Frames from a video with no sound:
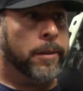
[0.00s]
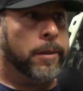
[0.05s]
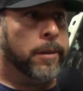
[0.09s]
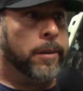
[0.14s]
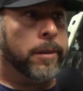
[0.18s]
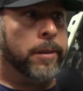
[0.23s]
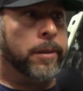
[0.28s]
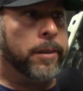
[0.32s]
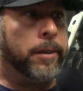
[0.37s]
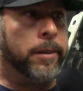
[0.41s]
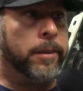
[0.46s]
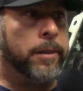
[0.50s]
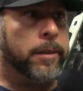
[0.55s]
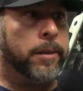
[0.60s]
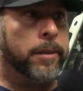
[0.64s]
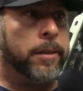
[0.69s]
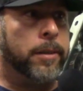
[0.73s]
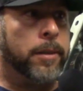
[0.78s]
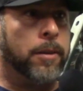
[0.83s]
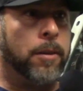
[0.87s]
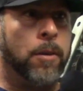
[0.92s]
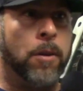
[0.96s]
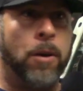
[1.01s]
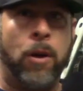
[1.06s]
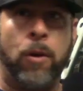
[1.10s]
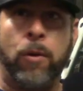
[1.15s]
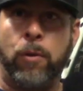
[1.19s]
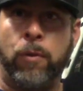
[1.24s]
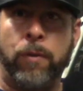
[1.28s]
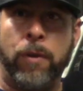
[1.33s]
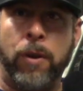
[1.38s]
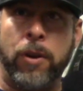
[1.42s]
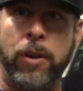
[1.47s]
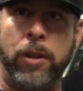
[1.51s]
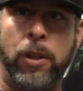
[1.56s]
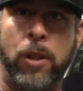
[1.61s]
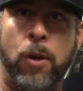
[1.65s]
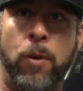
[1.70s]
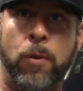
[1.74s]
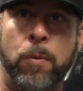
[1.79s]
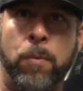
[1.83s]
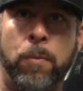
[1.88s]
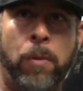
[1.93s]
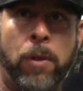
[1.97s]
a very
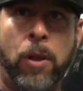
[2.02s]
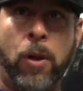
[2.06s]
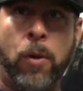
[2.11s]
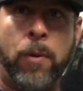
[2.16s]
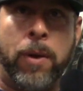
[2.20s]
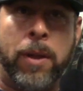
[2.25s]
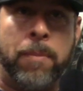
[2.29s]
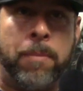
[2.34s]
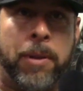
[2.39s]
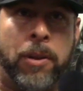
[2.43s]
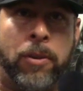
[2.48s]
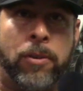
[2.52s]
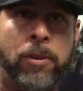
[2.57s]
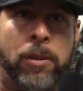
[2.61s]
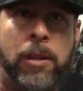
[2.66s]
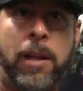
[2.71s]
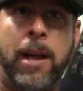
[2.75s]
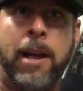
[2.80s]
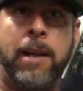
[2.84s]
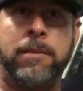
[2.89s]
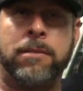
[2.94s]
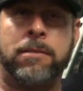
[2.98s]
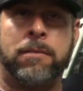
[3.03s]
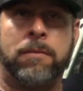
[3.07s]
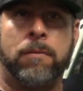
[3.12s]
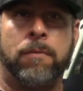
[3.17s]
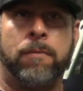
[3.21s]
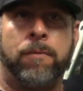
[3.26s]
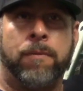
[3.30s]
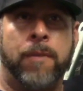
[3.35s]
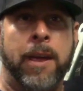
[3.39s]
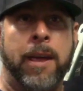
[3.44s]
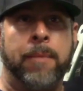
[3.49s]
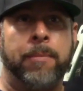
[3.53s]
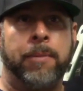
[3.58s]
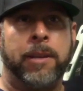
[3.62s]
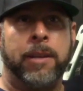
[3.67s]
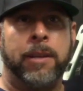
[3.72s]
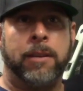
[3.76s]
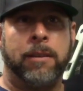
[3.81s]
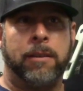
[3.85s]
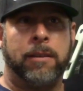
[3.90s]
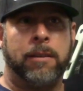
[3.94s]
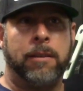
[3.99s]
low end middle class
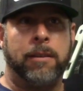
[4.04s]
family,